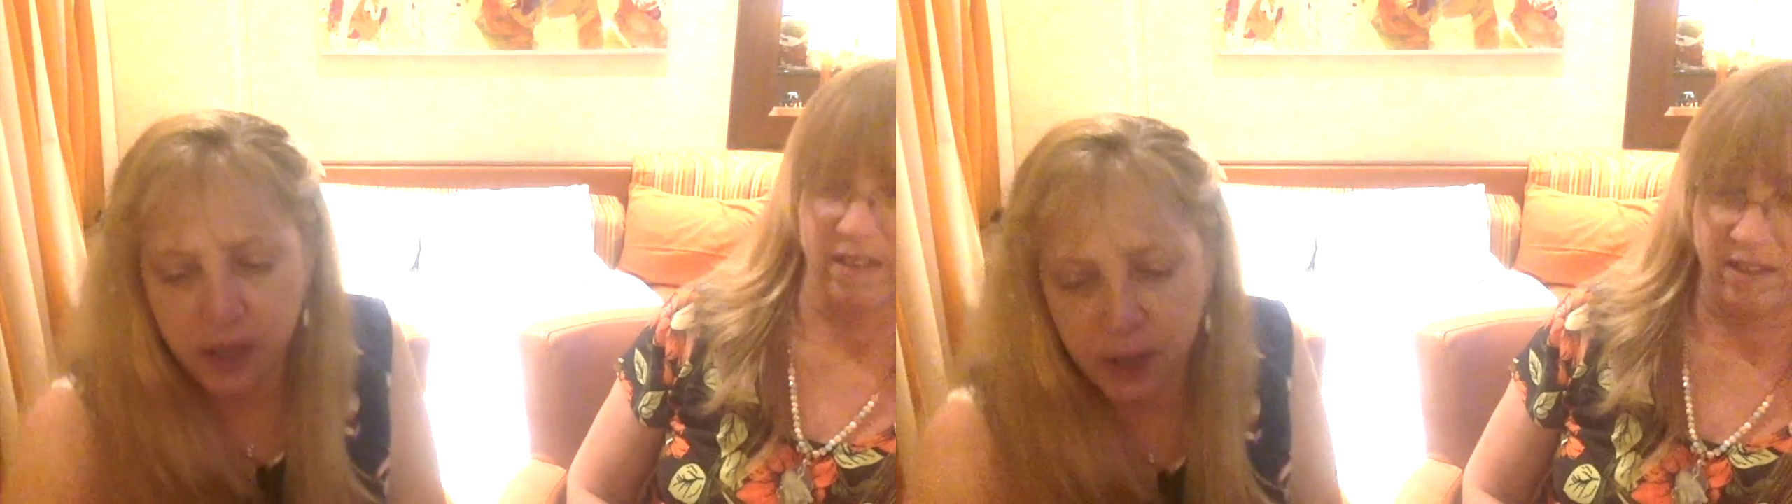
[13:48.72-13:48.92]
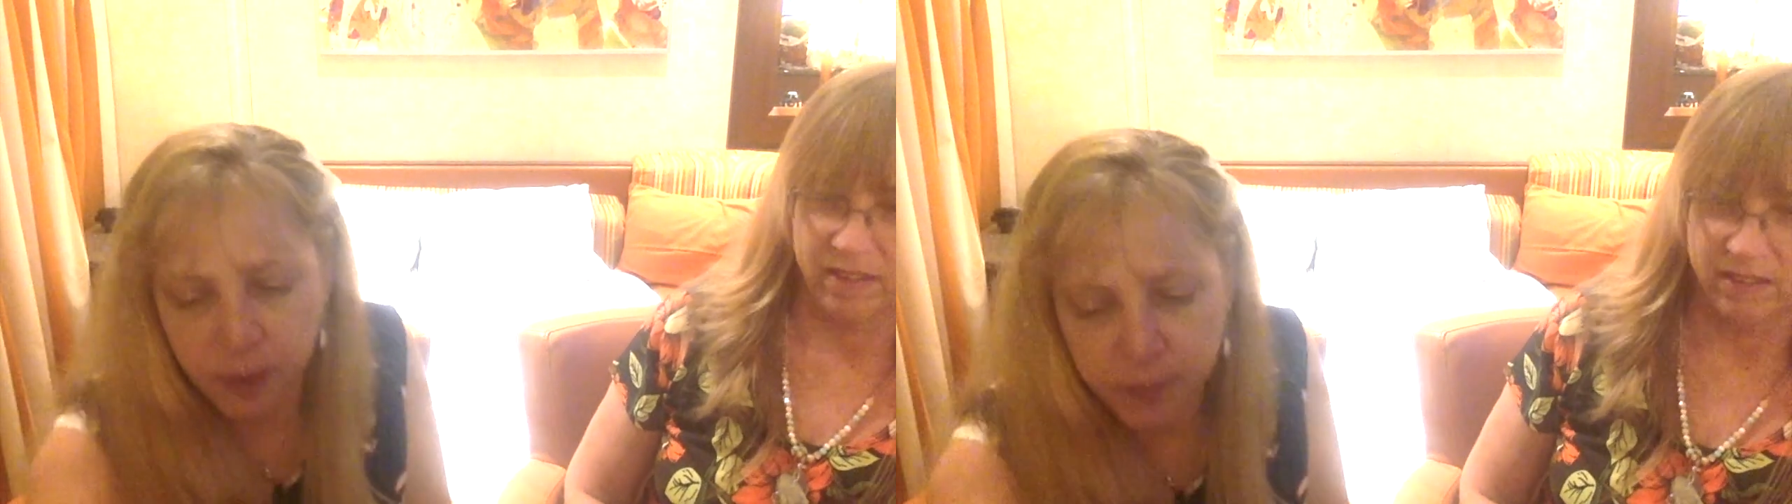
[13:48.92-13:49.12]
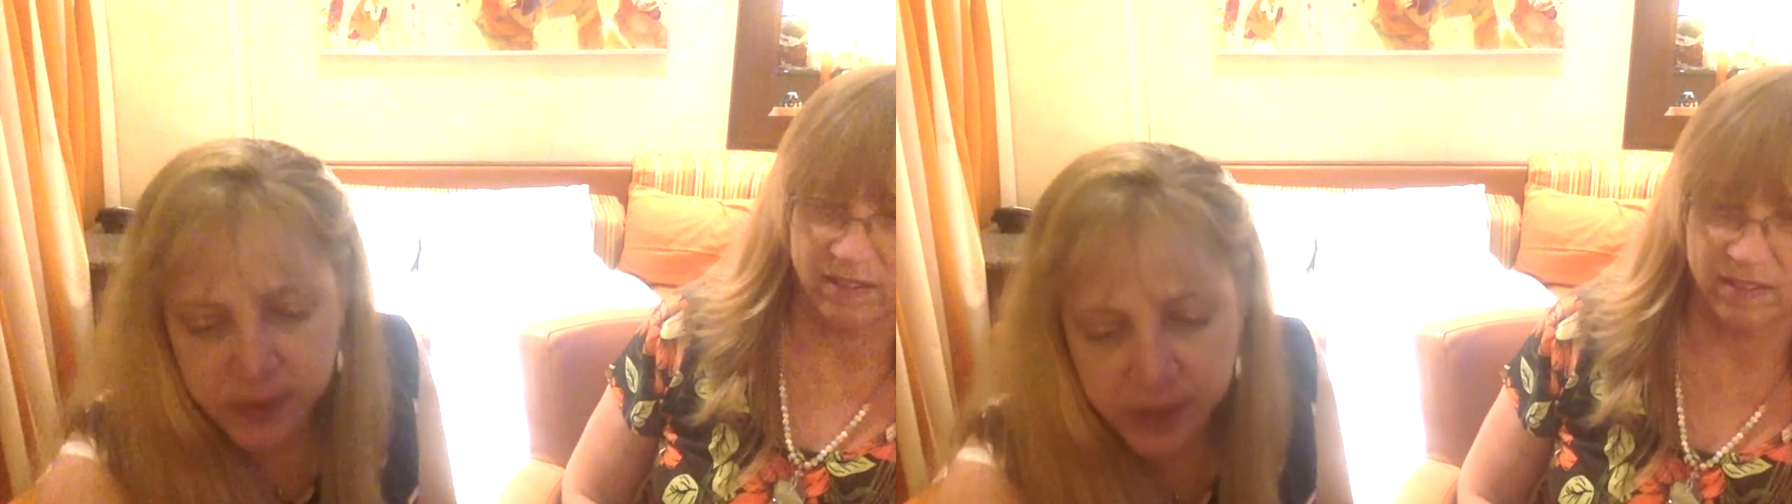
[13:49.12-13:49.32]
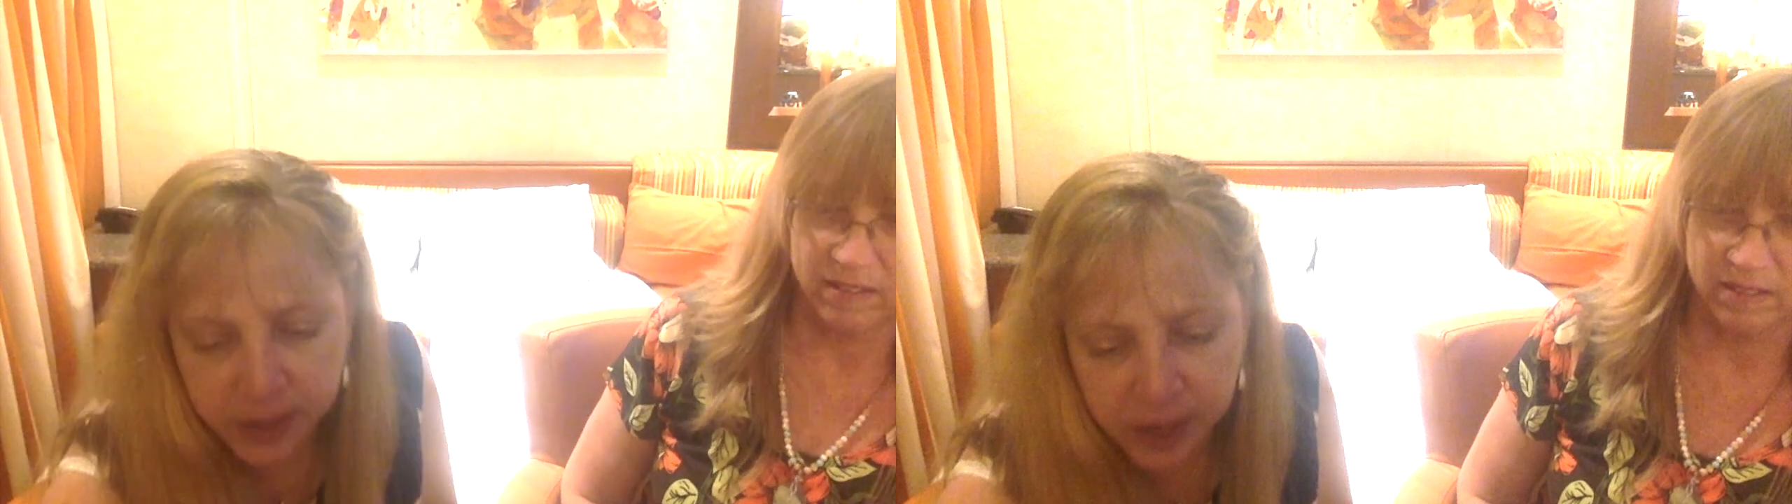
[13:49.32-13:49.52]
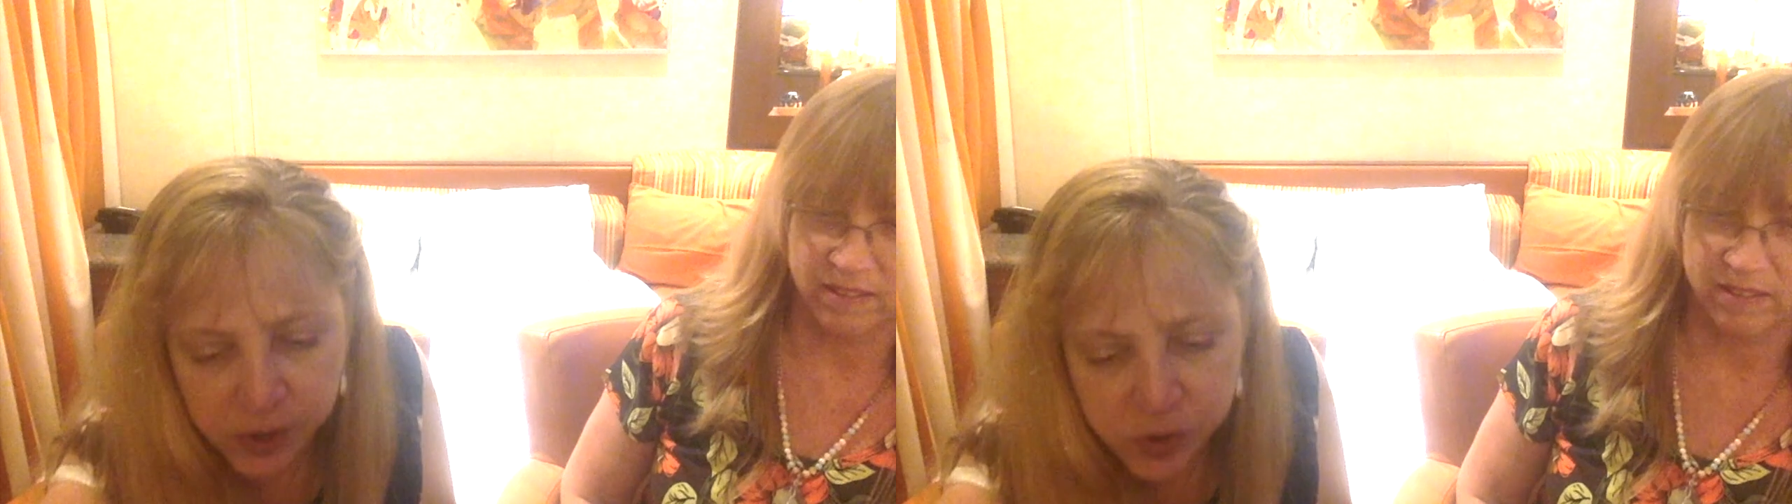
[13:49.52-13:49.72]
Um, and
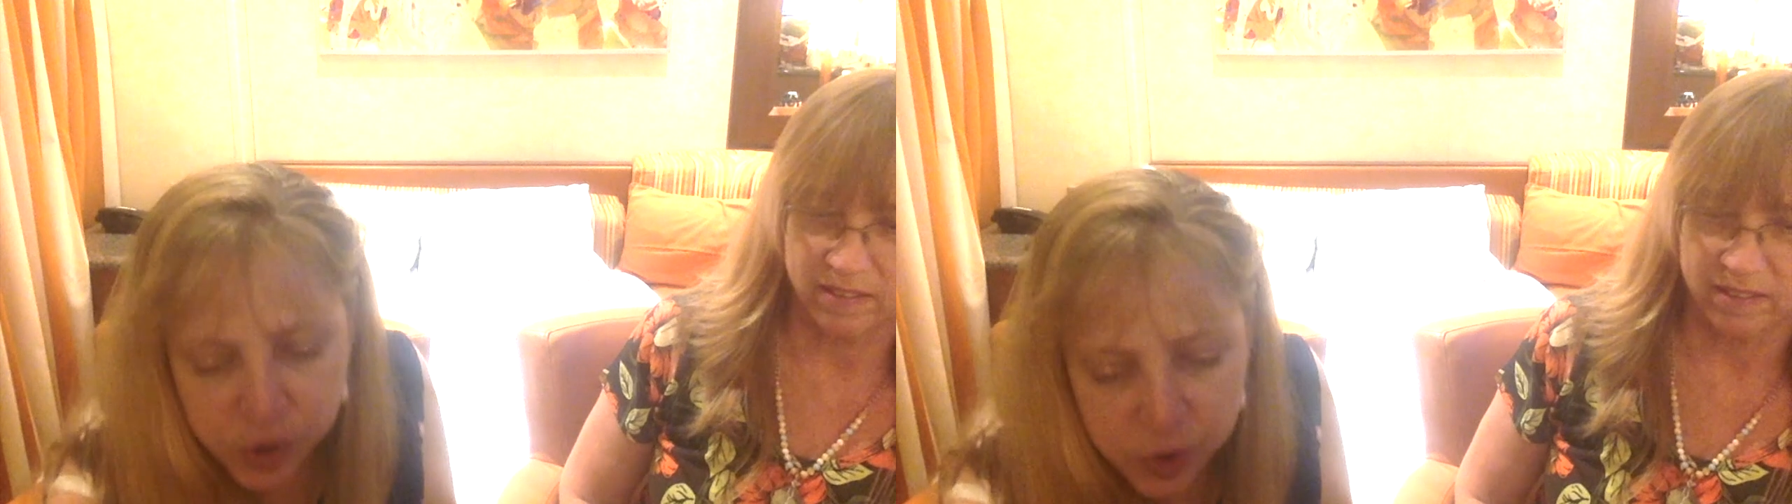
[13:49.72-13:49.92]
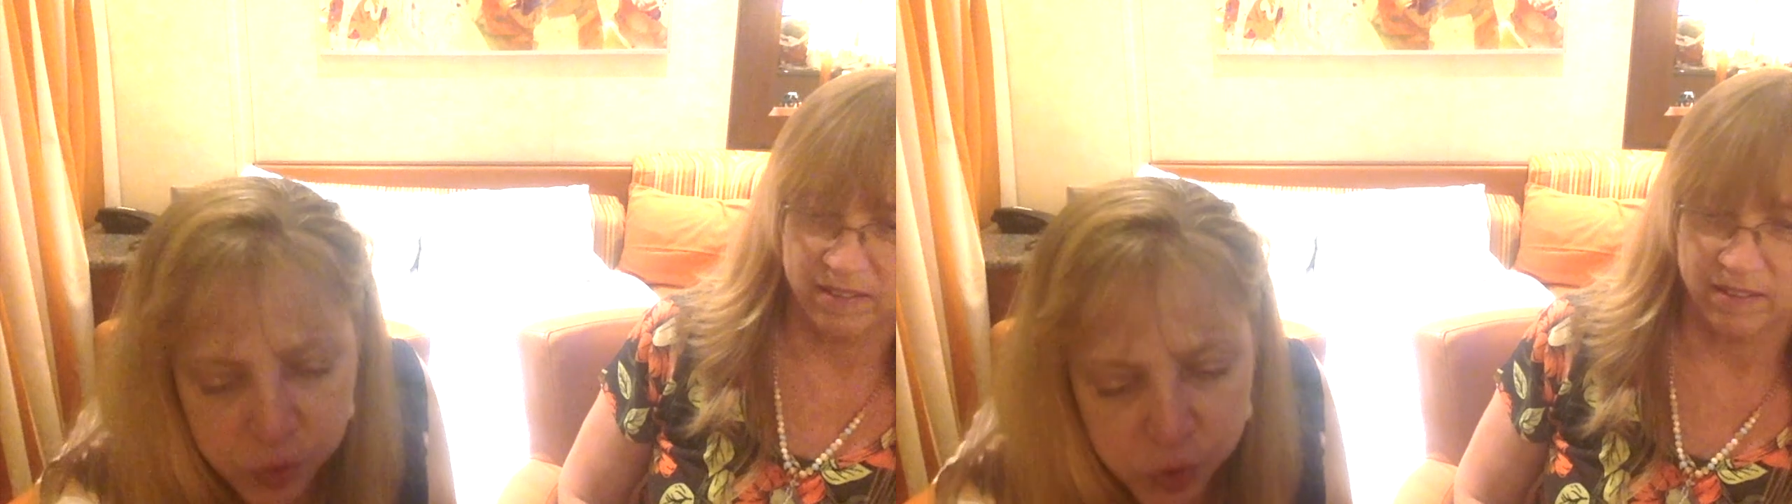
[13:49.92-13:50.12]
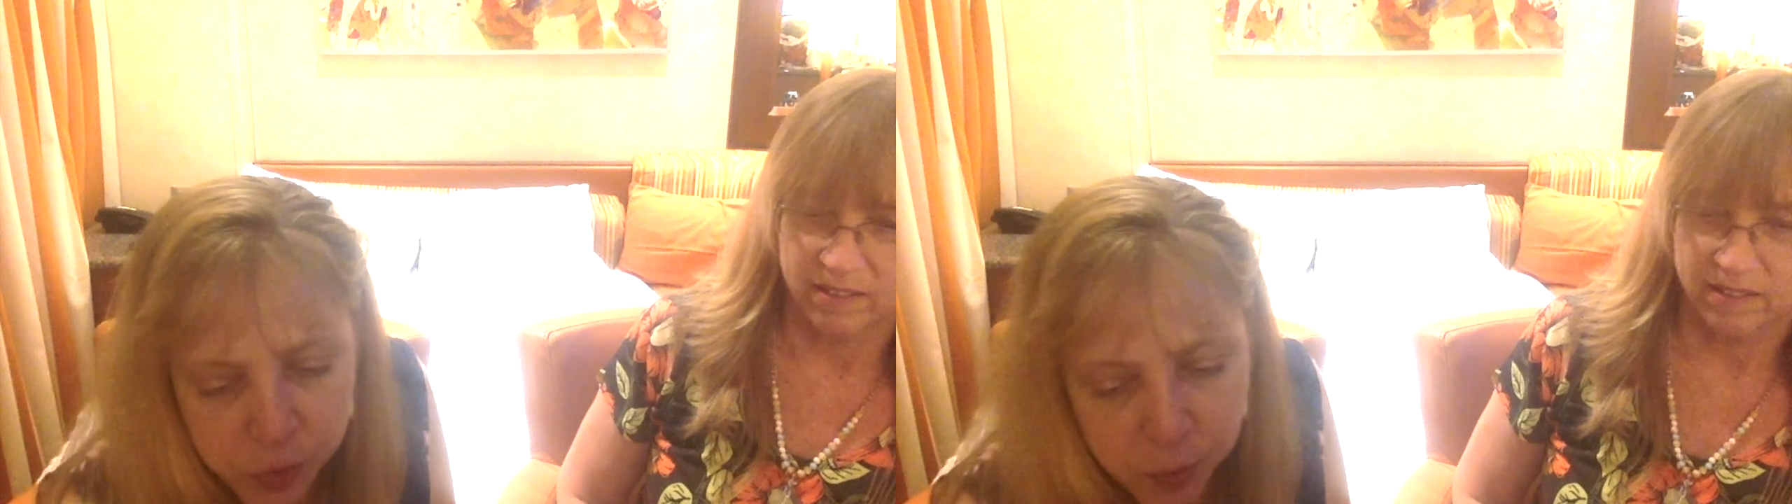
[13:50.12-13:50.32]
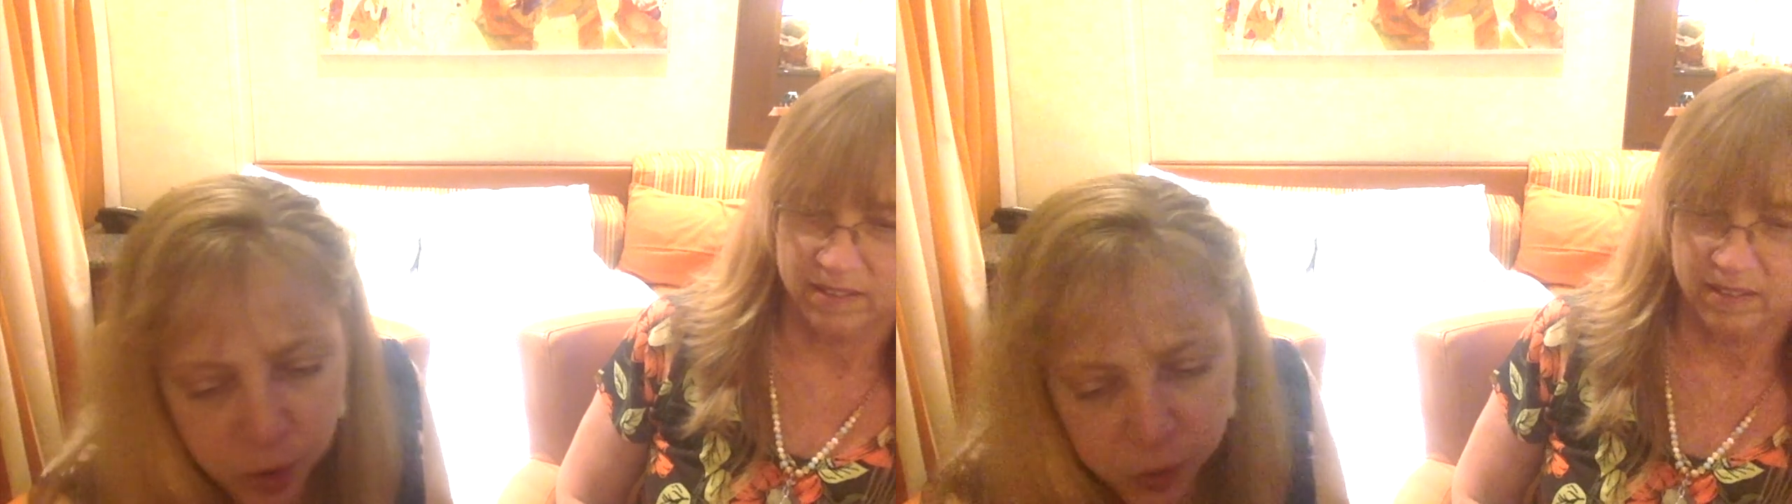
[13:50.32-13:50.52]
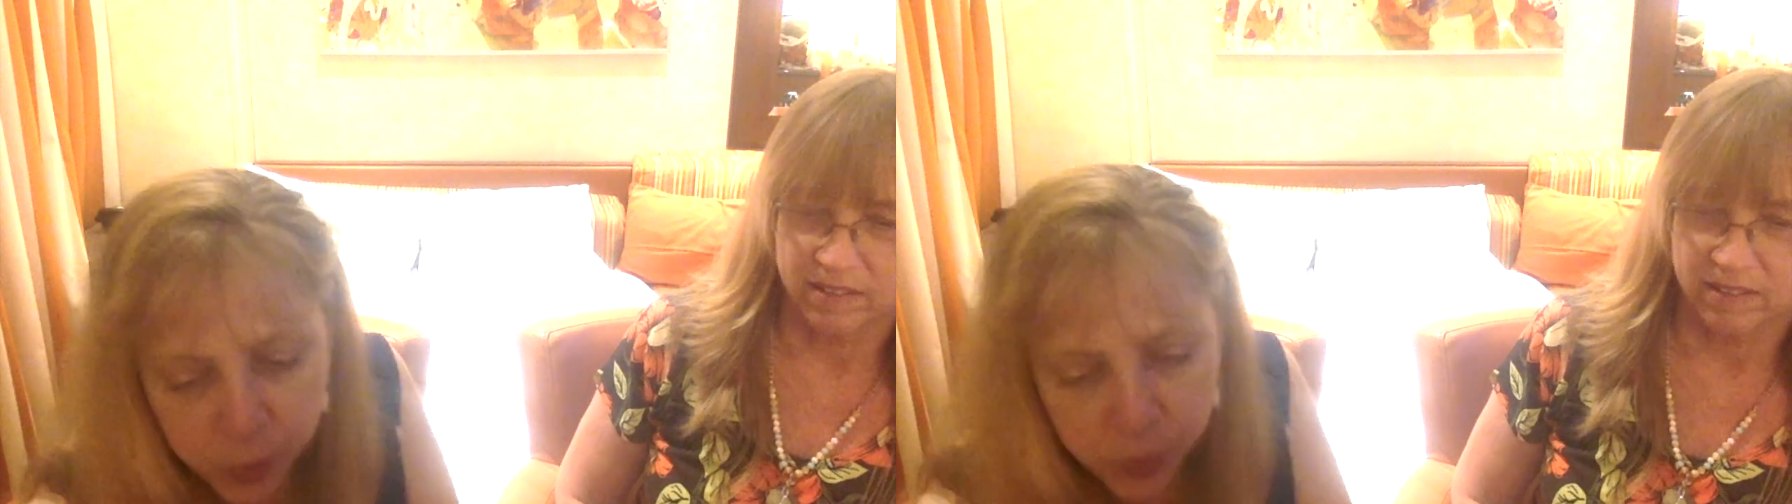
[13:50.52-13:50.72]
then I got two smaller